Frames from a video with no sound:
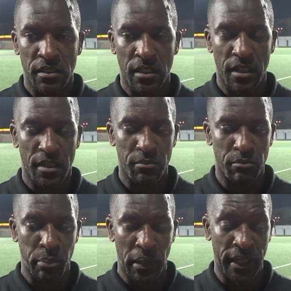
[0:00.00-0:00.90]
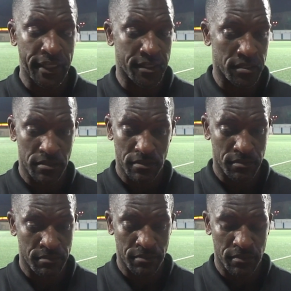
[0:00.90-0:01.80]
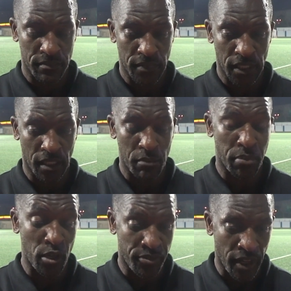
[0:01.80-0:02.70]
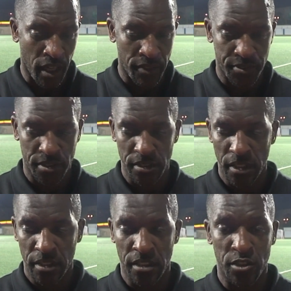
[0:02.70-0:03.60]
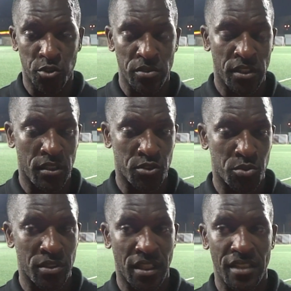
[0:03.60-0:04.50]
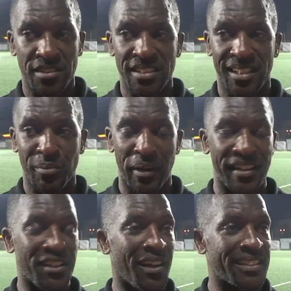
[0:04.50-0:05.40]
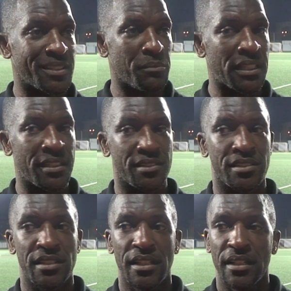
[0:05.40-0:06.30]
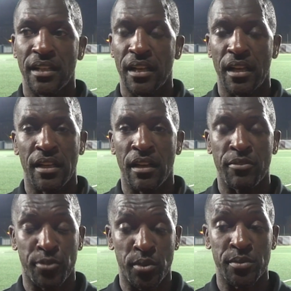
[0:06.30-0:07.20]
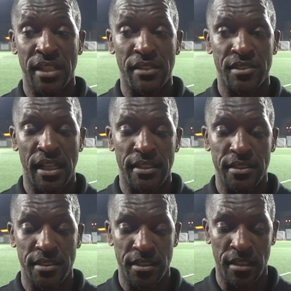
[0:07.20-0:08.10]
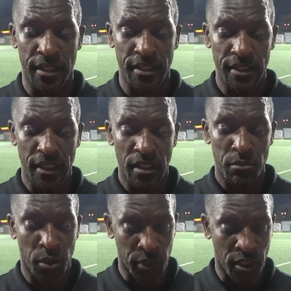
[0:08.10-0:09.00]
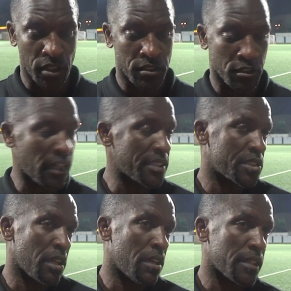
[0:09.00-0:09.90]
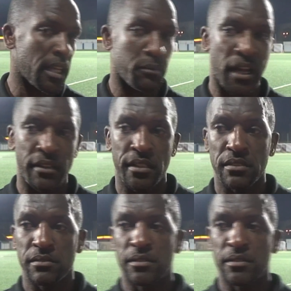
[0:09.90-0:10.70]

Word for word: um, played, you know, in both halves, you know, young Jordan Cousins had to play 90 minutes. Uh, I thought he was outstanding today. But we got a great start. Callum Harriott